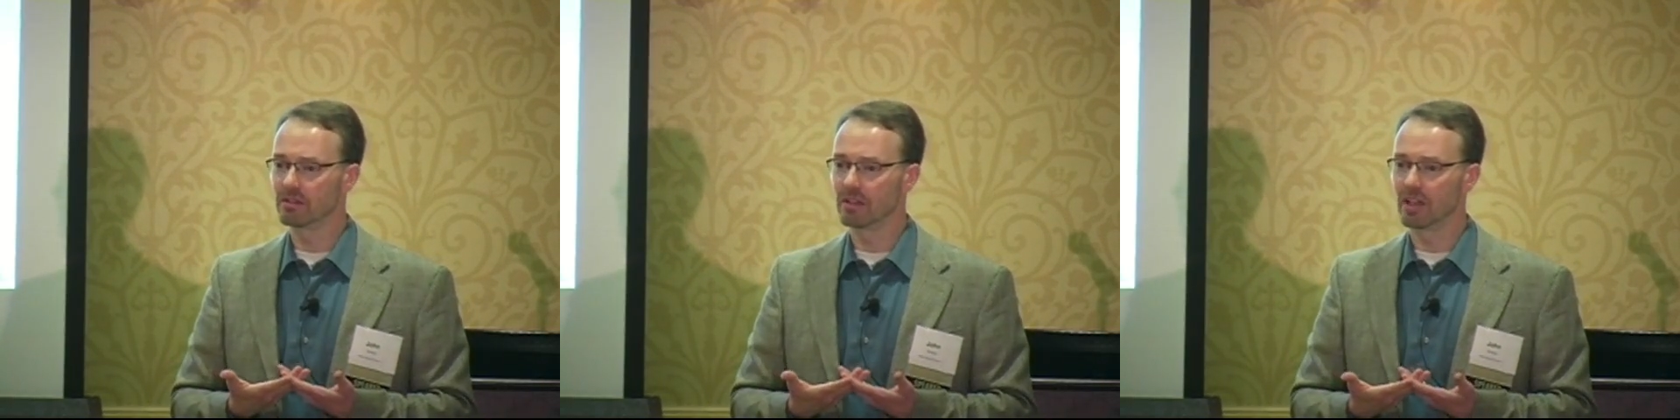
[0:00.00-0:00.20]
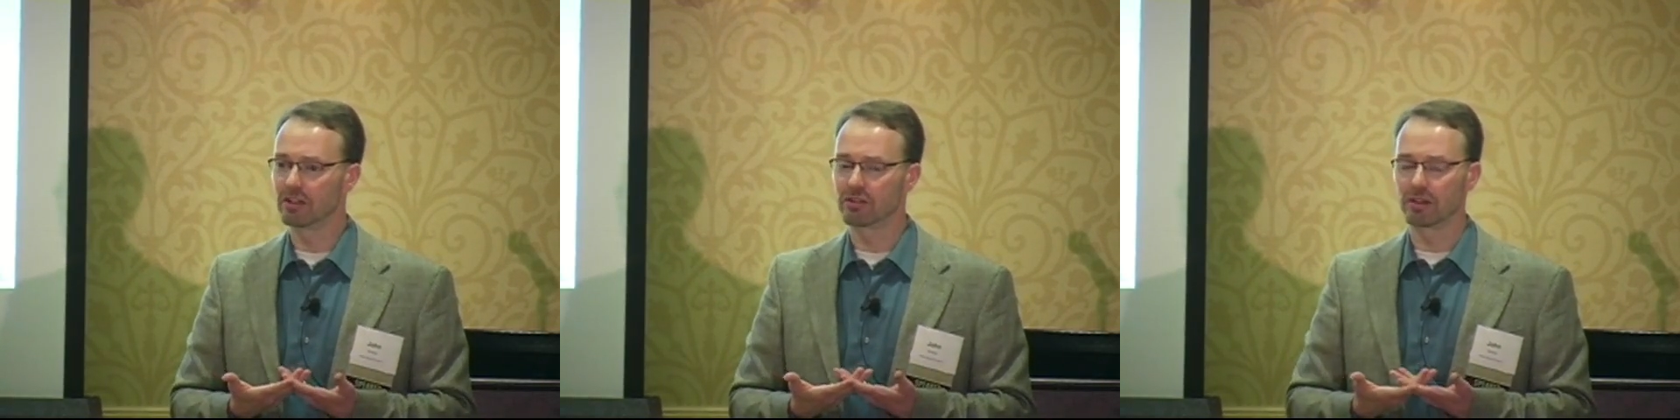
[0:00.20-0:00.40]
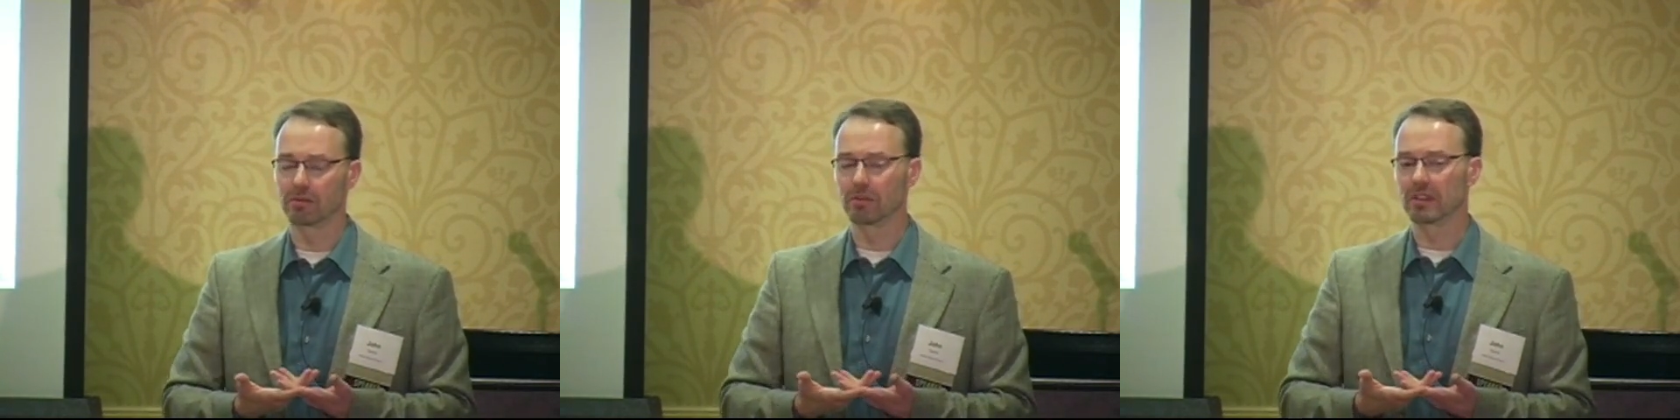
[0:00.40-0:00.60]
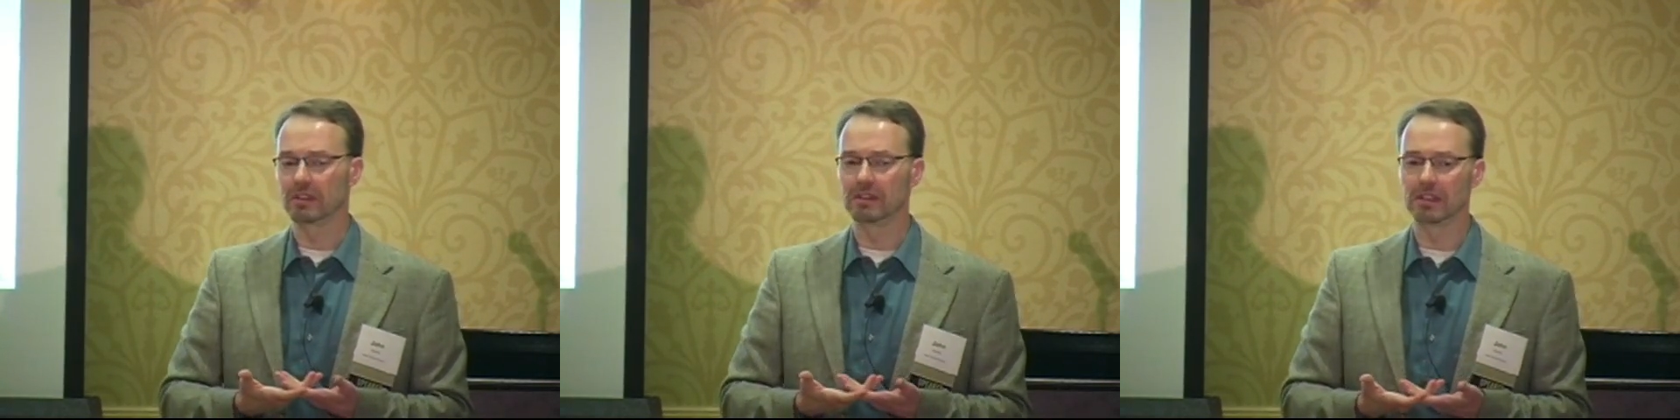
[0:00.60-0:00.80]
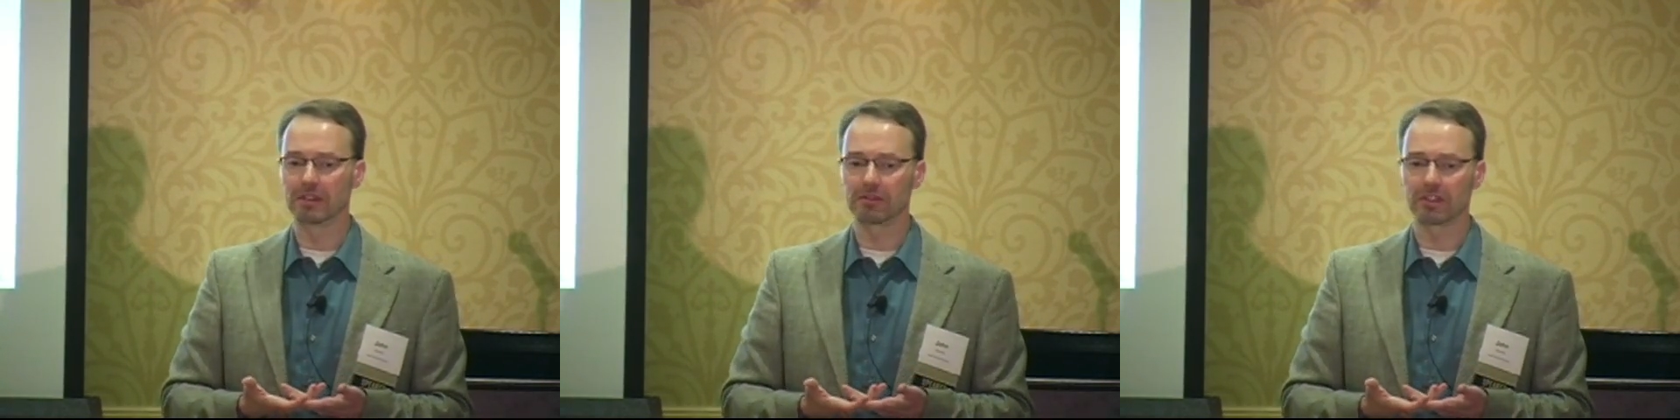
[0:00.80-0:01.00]
into a really
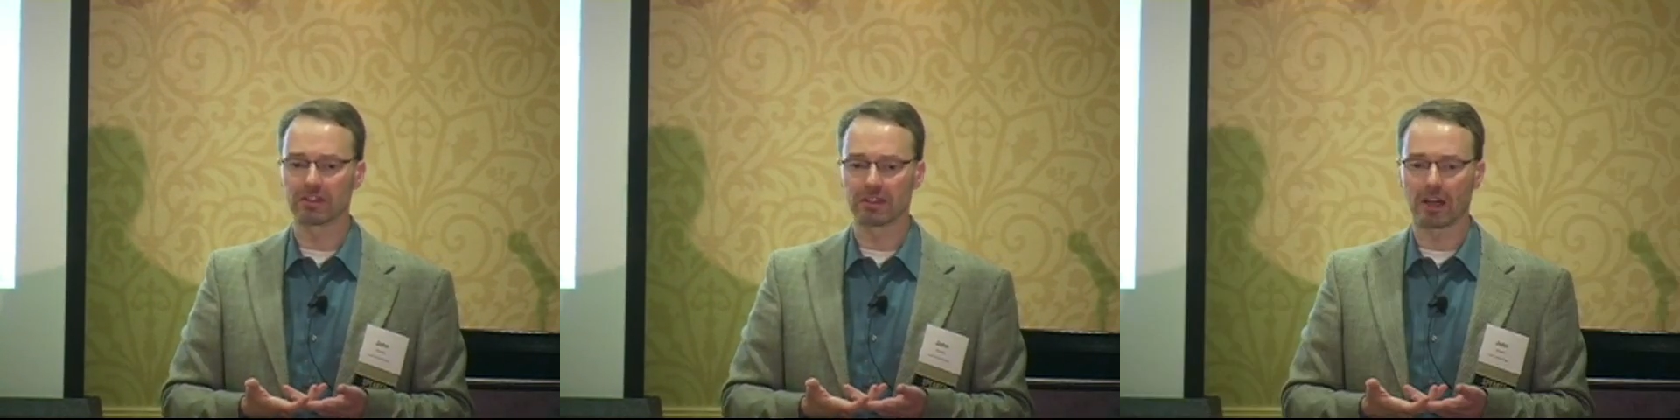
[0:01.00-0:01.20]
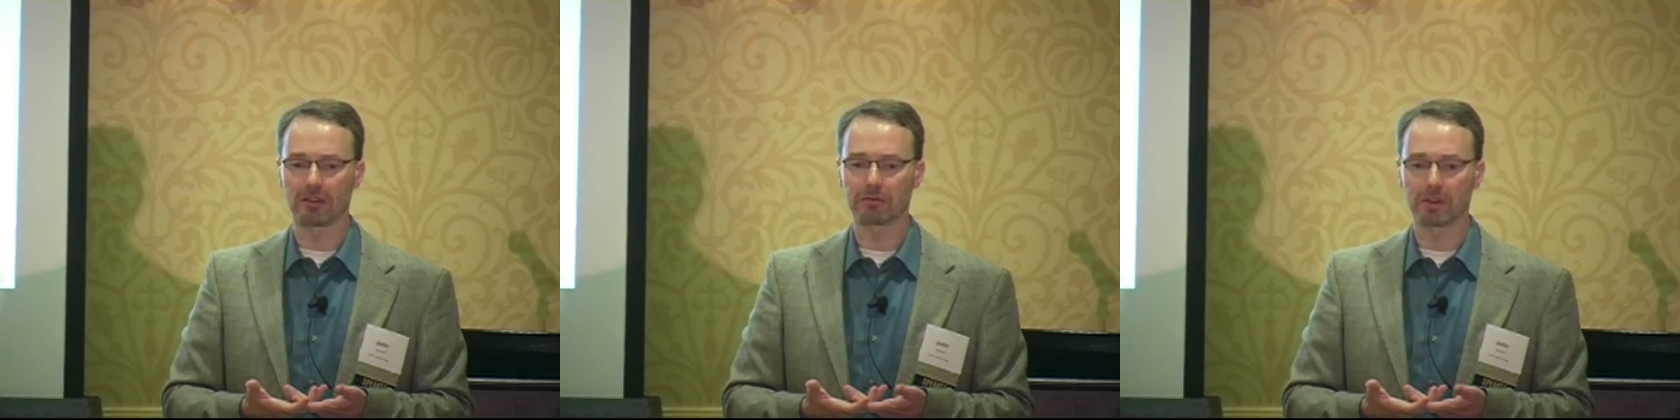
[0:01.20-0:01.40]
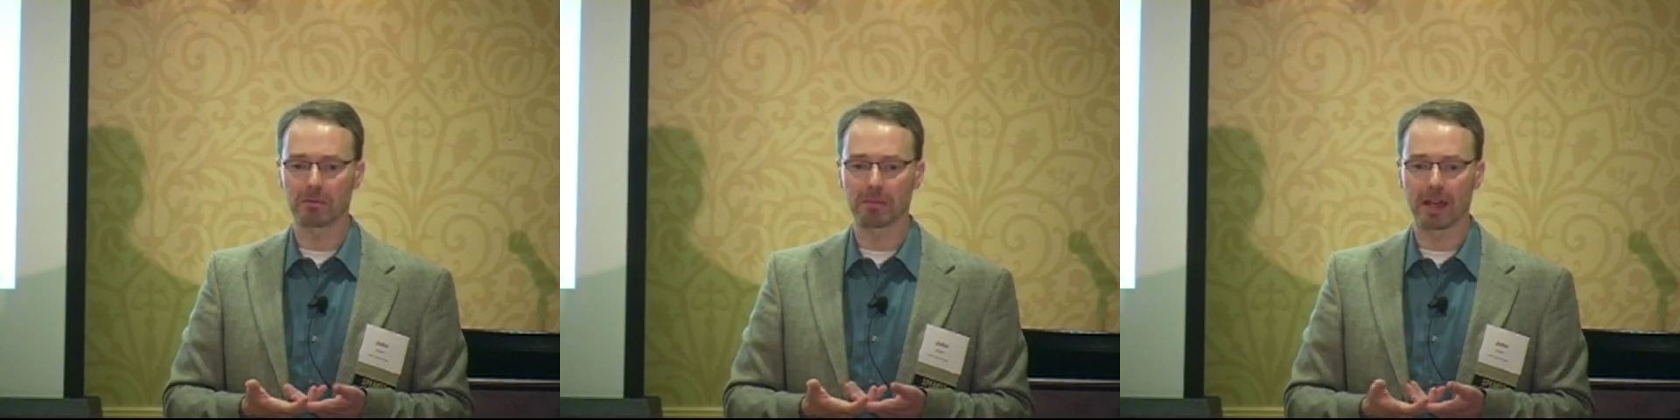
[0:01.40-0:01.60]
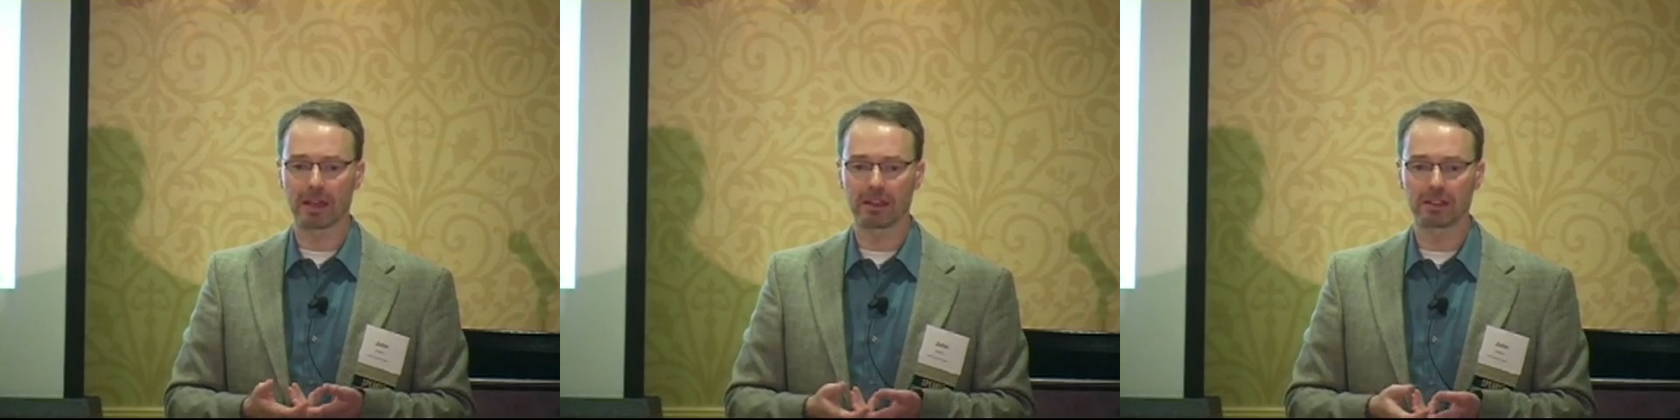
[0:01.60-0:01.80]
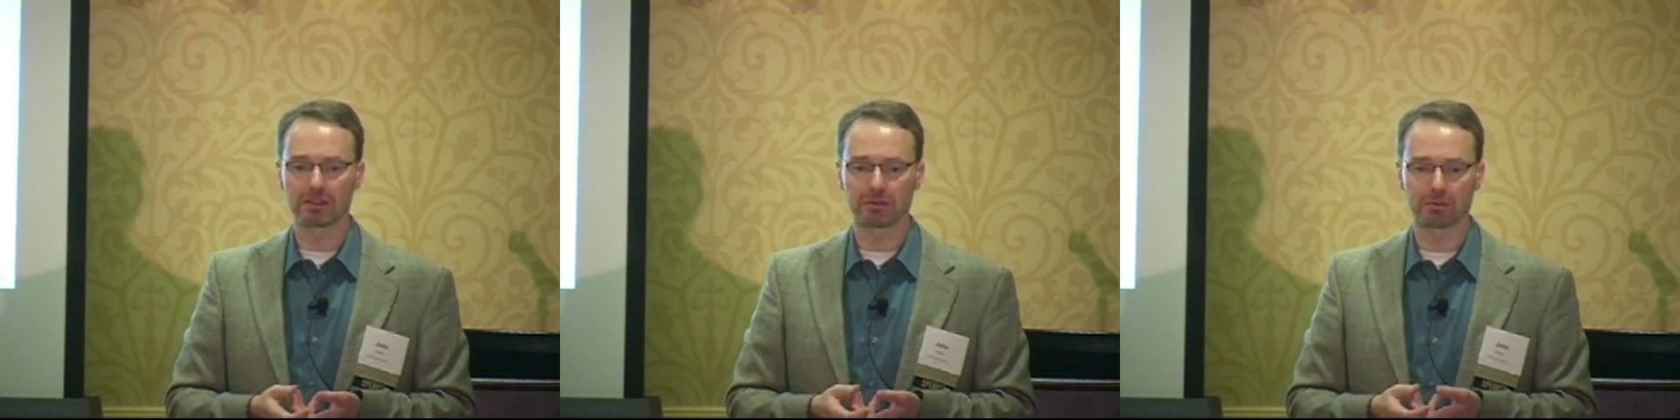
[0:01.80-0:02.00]
nifty software
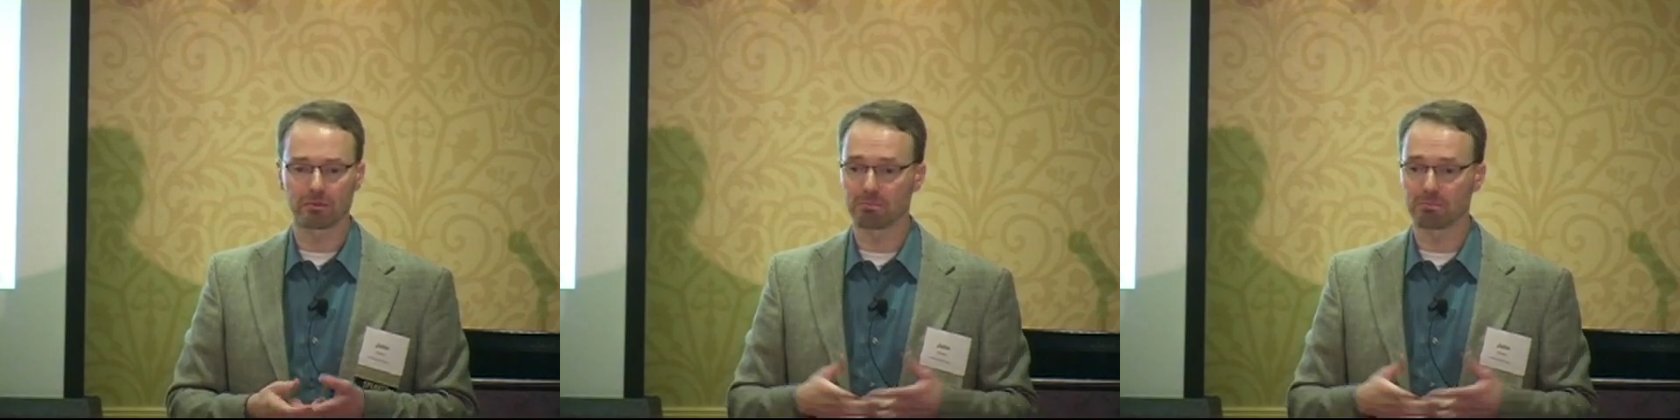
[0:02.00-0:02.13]
package.